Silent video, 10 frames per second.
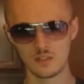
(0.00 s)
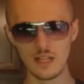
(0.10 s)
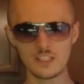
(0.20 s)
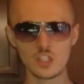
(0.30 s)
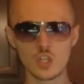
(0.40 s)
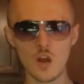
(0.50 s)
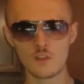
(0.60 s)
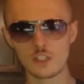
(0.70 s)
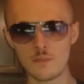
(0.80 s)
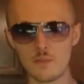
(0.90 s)
Let's look
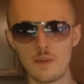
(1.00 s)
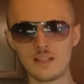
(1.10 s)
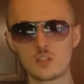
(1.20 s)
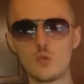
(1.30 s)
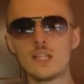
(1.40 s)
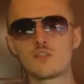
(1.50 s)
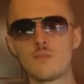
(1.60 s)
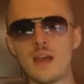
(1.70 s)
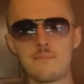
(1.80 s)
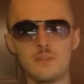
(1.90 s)
over some of the best tweets
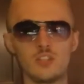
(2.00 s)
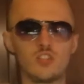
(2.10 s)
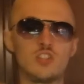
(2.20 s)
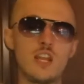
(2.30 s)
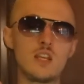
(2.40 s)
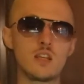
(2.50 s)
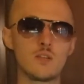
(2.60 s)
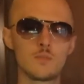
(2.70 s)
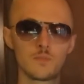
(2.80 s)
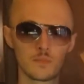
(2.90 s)
from that mistake.
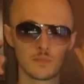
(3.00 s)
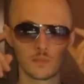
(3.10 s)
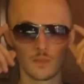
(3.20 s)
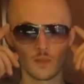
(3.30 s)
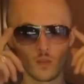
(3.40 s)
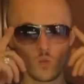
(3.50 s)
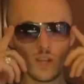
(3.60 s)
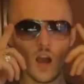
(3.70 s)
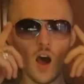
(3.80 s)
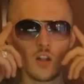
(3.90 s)

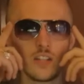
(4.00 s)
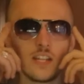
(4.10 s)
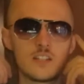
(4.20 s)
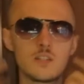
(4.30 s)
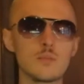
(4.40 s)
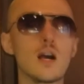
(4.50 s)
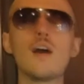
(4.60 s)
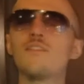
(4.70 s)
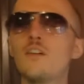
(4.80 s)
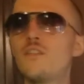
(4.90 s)
We all need some
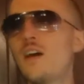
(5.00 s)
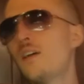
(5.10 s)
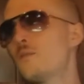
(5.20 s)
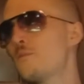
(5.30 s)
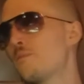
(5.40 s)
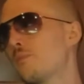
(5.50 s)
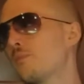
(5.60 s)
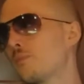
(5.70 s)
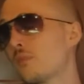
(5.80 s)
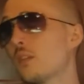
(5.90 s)
Covfefe.
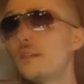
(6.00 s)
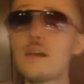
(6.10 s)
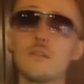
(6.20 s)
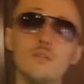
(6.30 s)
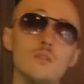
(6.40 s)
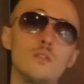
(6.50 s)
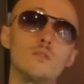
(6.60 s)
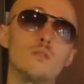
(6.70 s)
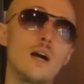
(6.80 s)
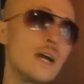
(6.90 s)
Yeah,
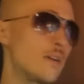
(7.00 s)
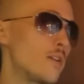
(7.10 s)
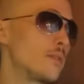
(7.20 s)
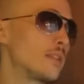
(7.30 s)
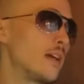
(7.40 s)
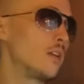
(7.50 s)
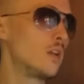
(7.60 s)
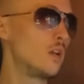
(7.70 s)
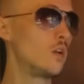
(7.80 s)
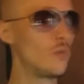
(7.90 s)
I agree with that.
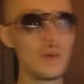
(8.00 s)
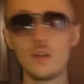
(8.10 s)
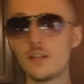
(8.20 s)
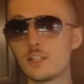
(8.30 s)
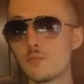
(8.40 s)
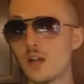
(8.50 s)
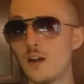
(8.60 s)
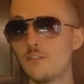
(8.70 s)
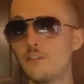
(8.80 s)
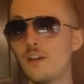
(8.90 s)
We all need some
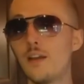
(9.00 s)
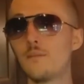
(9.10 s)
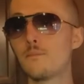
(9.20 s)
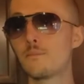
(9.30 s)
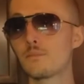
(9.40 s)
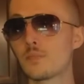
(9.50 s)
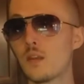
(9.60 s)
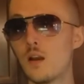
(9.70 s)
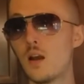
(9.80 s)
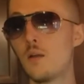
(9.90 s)
Covfefe.
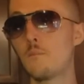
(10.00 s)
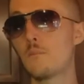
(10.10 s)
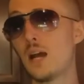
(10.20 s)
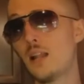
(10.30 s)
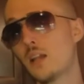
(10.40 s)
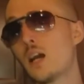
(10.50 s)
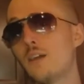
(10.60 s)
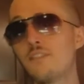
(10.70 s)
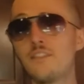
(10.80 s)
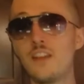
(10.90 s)
I like
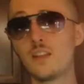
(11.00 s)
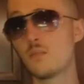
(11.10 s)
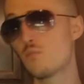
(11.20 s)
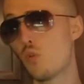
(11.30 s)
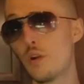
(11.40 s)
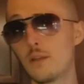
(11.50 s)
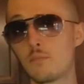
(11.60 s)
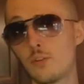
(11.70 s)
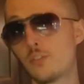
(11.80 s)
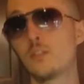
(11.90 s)
Covfefe in the morning,
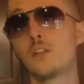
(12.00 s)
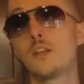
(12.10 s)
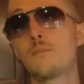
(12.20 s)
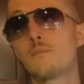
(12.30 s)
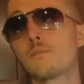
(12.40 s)
personally.